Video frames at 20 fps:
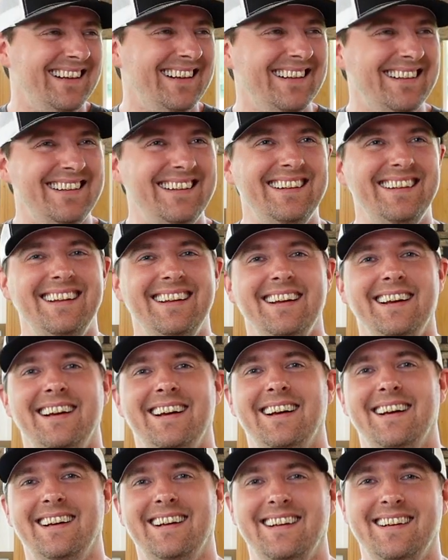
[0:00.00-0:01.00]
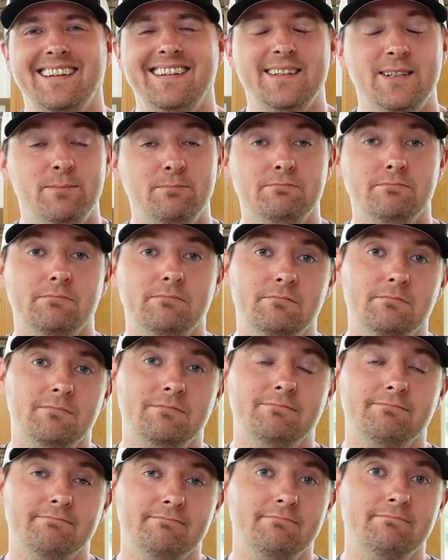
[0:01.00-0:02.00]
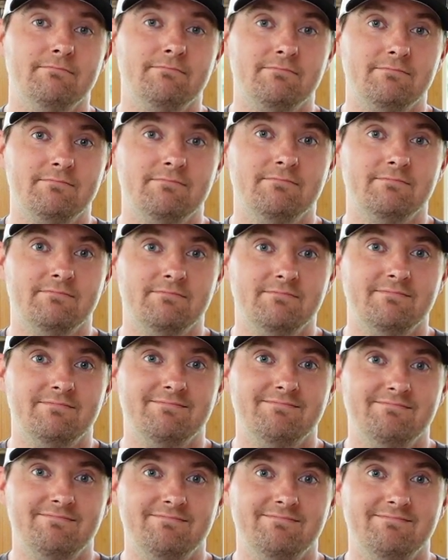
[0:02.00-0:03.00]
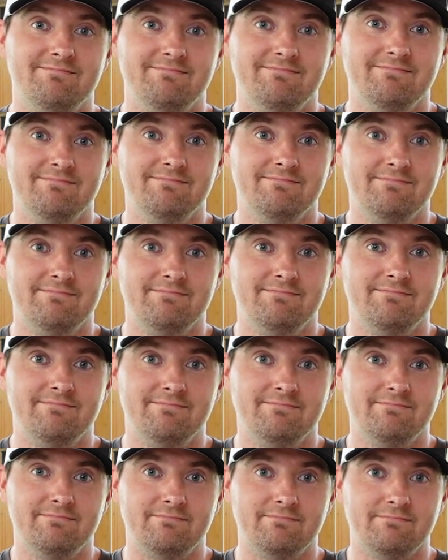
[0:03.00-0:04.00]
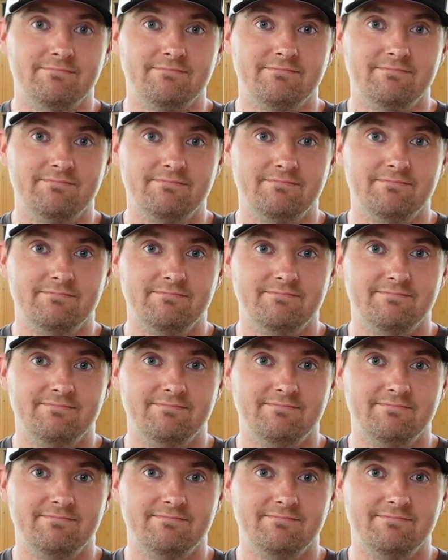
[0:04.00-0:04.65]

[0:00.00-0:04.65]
This person isn't speaking.